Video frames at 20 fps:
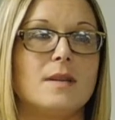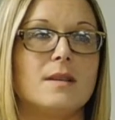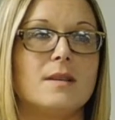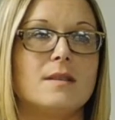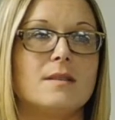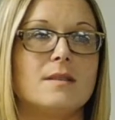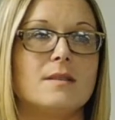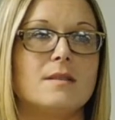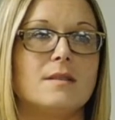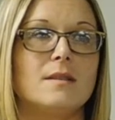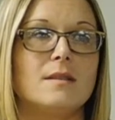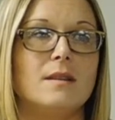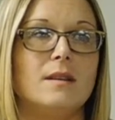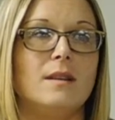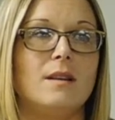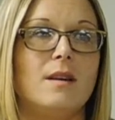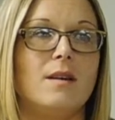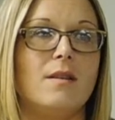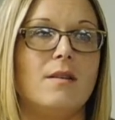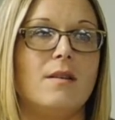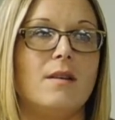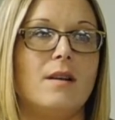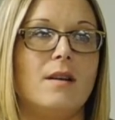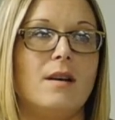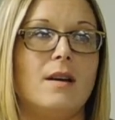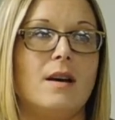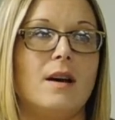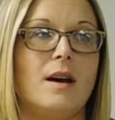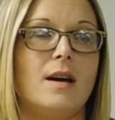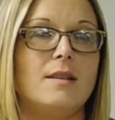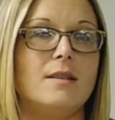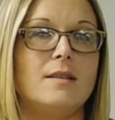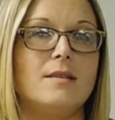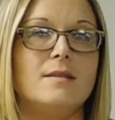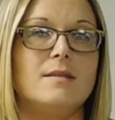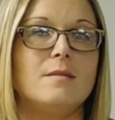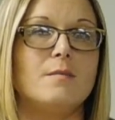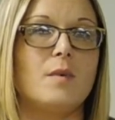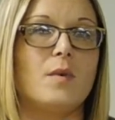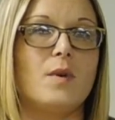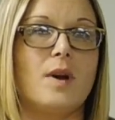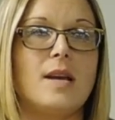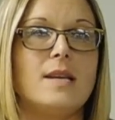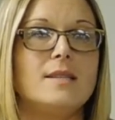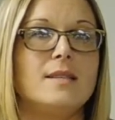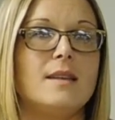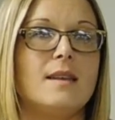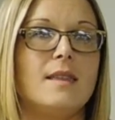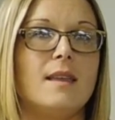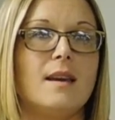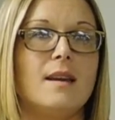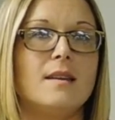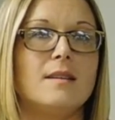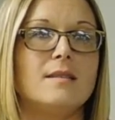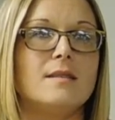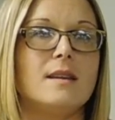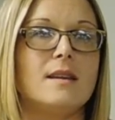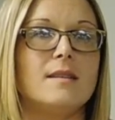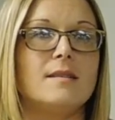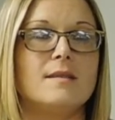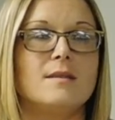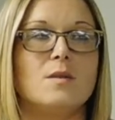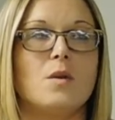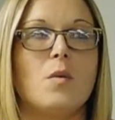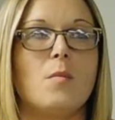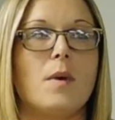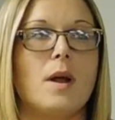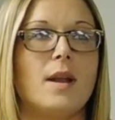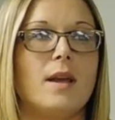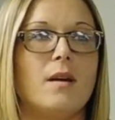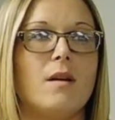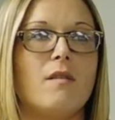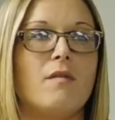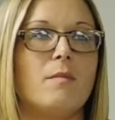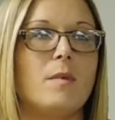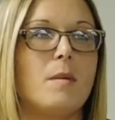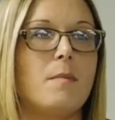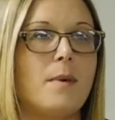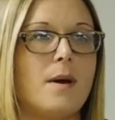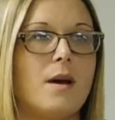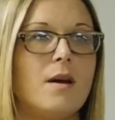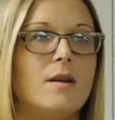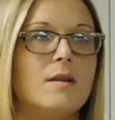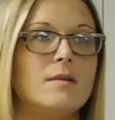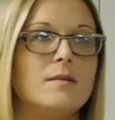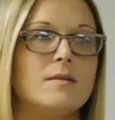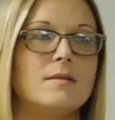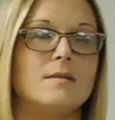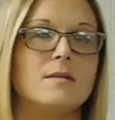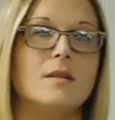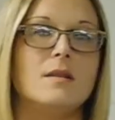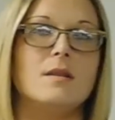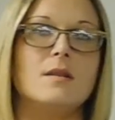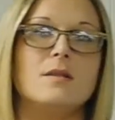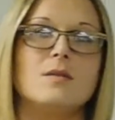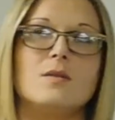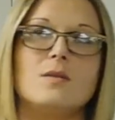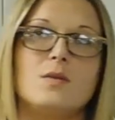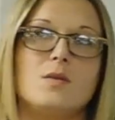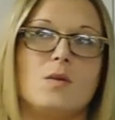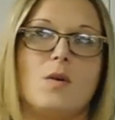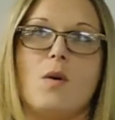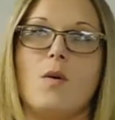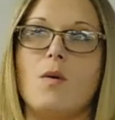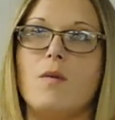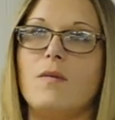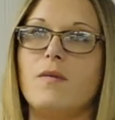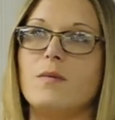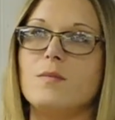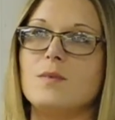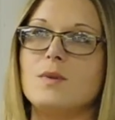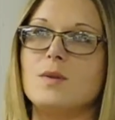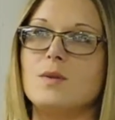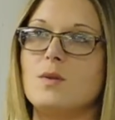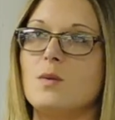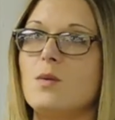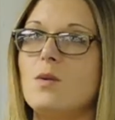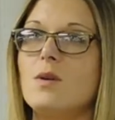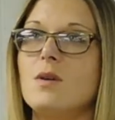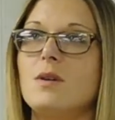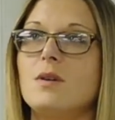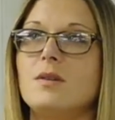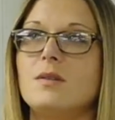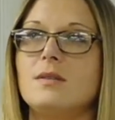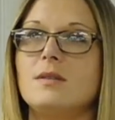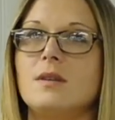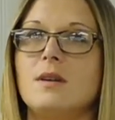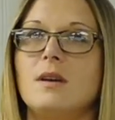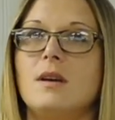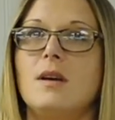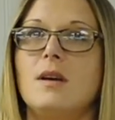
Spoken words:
Because, I did some crazy things, stole money off my parents, stole from stores,